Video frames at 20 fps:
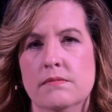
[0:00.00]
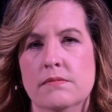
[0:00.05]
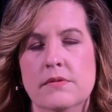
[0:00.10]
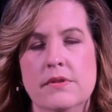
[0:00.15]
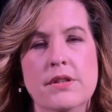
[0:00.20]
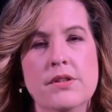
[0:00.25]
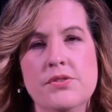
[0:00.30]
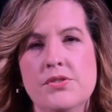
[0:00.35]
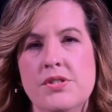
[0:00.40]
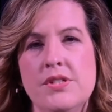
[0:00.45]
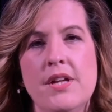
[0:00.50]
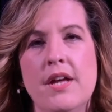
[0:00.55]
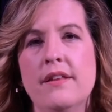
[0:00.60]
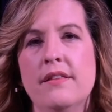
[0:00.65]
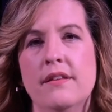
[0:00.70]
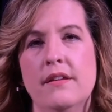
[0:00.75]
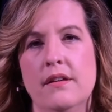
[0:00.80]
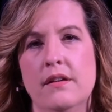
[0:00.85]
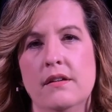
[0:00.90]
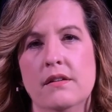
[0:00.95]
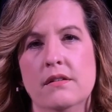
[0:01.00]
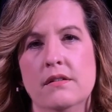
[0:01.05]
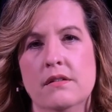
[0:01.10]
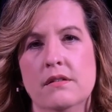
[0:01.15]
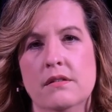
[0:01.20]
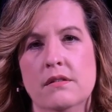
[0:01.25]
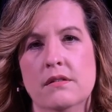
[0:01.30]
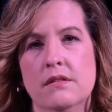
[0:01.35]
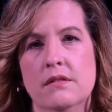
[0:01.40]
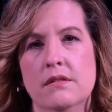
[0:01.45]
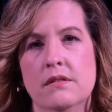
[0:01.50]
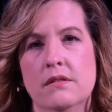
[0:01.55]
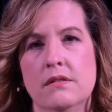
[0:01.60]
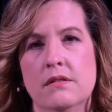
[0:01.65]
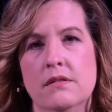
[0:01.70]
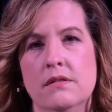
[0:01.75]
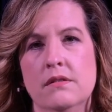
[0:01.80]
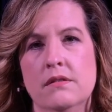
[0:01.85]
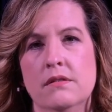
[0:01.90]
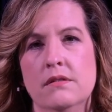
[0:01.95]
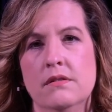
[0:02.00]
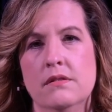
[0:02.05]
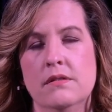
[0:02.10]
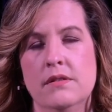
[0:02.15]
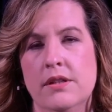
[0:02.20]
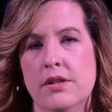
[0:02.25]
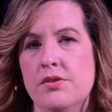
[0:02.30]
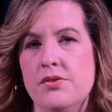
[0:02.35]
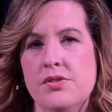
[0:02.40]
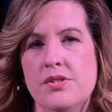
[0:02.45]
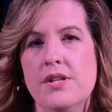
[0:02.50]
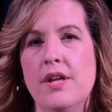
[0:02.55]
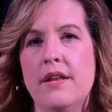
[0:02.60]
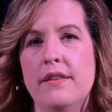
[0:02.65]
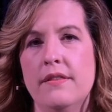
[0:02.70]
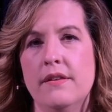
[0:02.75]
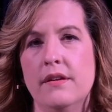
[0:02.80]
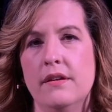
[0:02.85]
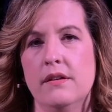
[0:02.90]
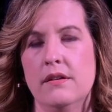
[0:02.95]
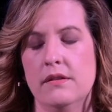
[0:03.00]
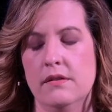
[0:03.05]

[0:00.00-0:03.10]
There's nothing. There's nothing.